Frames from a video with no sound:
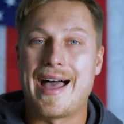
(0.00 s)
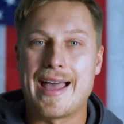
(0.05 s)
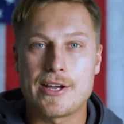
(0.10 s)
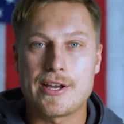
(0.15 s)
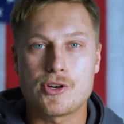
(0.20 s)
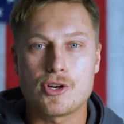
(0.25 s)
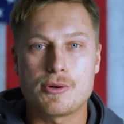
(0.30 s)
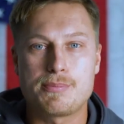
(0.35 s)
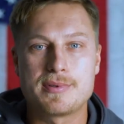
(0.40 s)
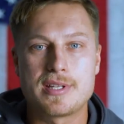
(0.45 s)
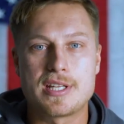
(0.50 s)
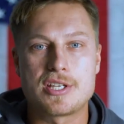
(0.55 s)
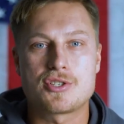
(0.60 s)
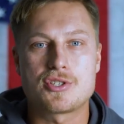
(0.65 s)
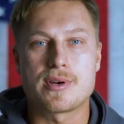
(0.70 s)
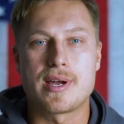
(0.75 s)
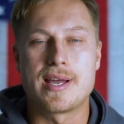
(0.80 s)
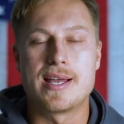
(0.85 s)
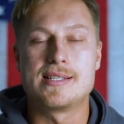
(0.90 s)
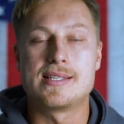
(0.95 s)
I grew up in the
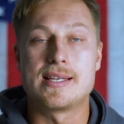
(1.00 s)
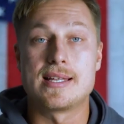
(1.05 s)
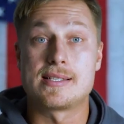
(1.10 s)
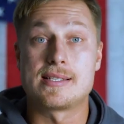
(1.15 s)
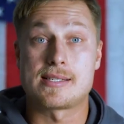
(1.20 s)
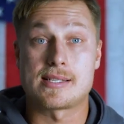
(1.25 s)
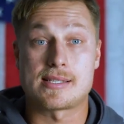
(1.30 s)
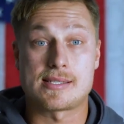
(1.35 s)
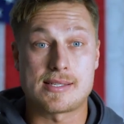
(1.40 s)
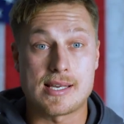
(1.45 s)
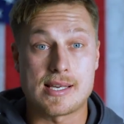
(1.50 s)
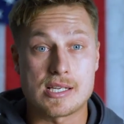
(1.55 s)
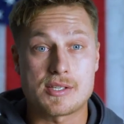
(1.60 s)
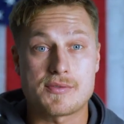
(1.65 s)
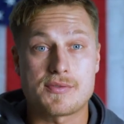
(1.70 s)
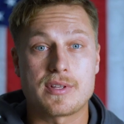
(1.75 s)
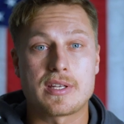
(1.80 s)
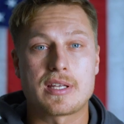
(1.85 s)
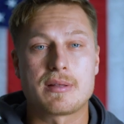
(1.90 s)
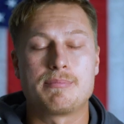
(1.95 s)
trades and
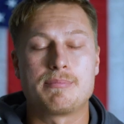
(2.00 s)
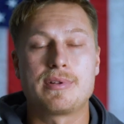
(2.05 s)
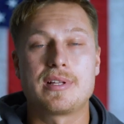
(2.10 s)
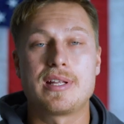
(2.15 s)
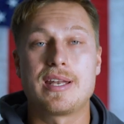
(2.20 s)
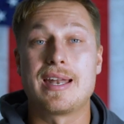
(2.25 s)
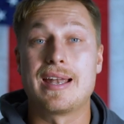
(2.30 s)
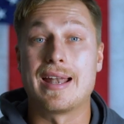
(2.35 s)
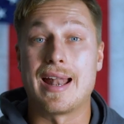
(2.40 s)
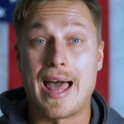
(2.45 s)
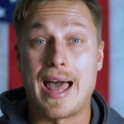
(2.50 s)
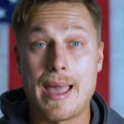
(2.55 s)
successfully completed an